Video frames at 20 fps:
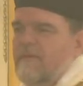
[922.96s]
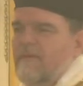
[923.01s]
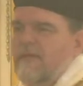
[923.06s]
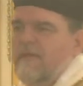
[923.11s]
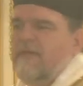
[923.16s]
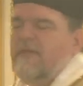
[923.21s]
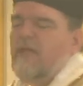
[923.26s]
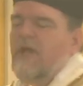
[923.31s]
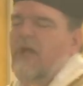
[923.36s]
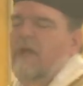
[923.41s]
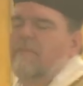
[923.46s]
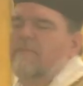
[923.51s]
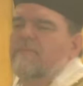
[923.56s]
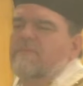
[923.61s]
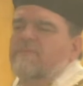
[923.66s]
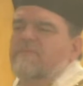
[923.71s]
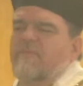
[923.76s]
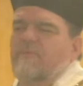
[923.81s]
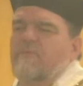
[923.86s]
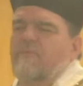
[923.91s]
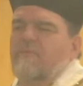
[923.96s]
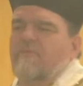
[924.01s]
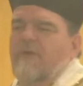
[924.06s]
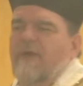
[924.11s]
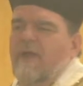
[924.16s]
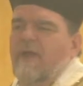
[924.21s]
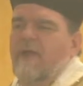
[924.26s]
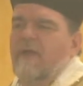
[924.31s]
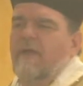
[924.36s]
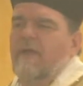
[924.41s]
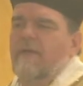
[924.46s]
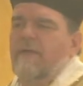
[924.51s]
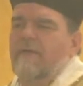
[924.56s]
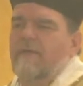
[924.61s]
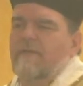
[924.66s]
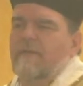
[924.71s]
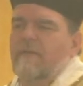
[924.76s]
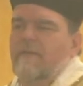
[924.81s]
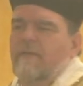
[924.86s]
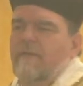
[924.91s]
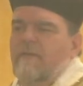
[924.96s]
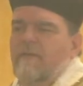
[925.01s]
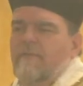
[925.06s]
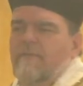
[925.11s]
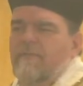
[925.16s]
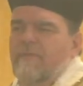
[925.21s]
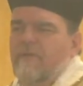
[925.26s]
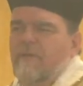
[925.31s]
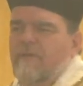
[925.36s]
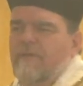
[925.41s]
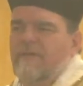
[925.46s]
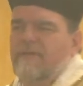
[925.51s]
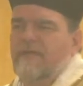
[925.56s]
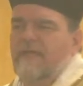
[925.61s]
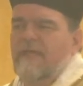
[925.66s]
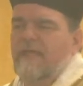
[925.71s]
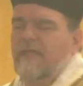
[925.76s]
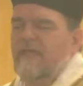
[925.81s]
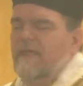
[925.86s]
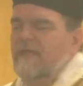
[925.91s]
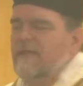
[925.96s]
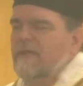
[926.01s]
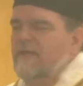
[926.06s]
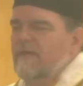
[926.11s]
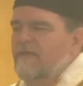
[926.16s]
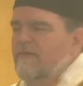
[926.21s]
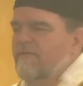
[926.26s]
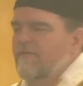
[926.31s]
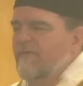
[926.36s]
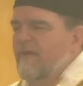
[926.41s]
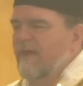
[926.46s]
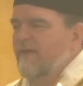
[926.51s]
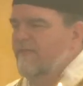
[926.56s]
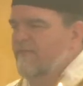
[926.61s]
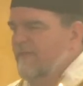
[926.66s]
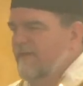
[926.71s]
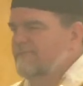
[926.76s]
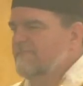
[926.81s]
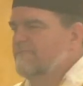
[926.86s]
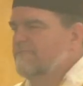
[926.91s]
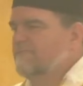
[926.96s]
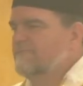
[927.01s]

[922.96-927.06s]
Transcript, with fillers: It comes from prayer, purity, and fasting.